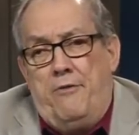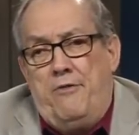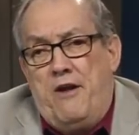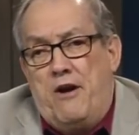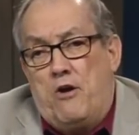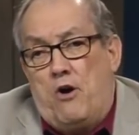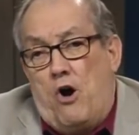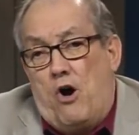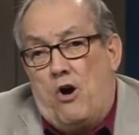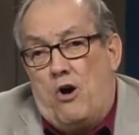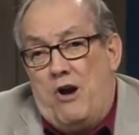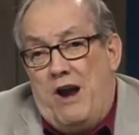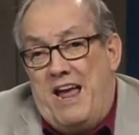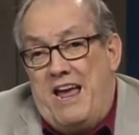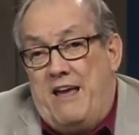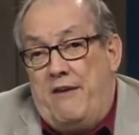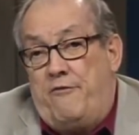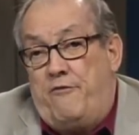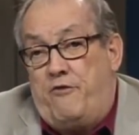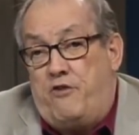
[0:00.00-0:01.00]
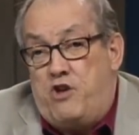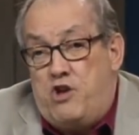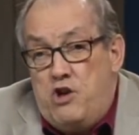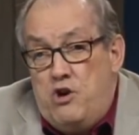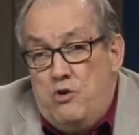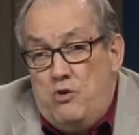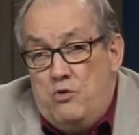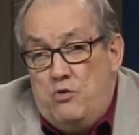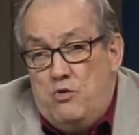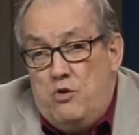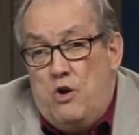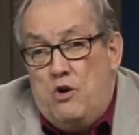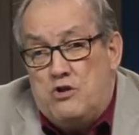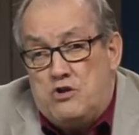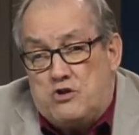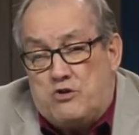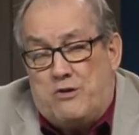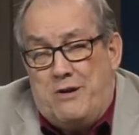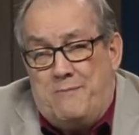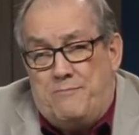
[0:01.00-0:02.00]
there are a few
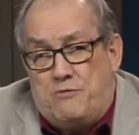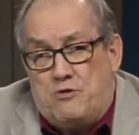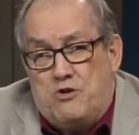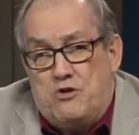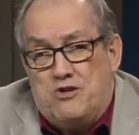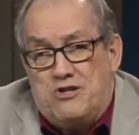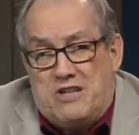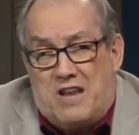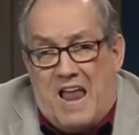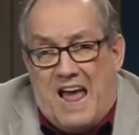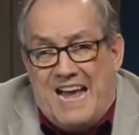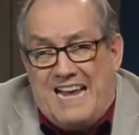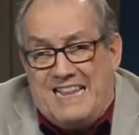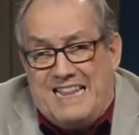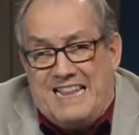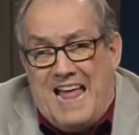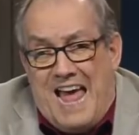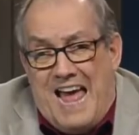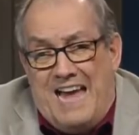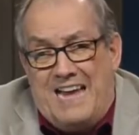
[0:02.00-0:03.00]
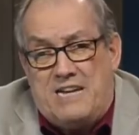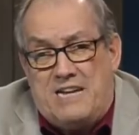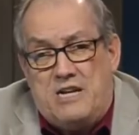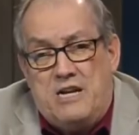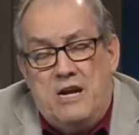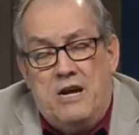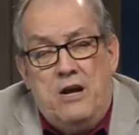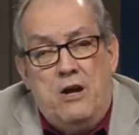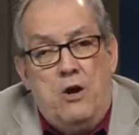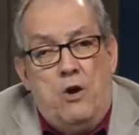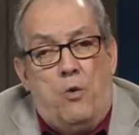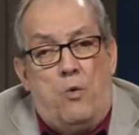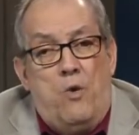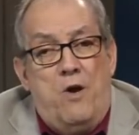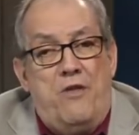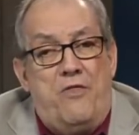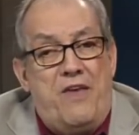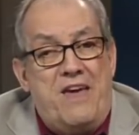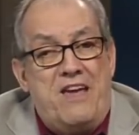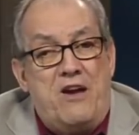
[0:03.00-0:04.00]
scriptures like that
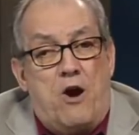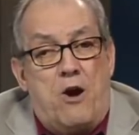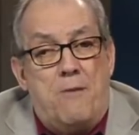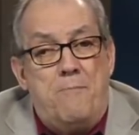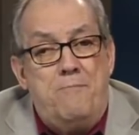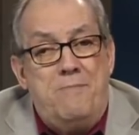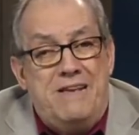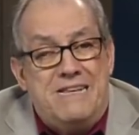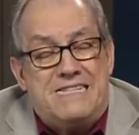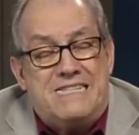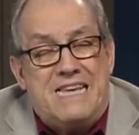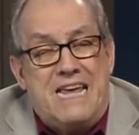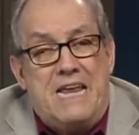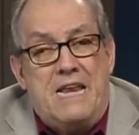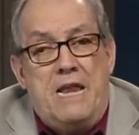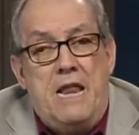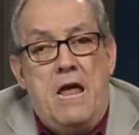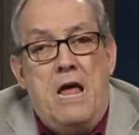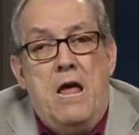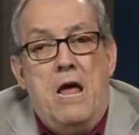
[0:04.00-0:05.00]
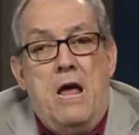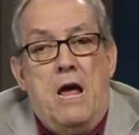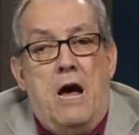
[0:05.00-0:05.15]
where they are missing.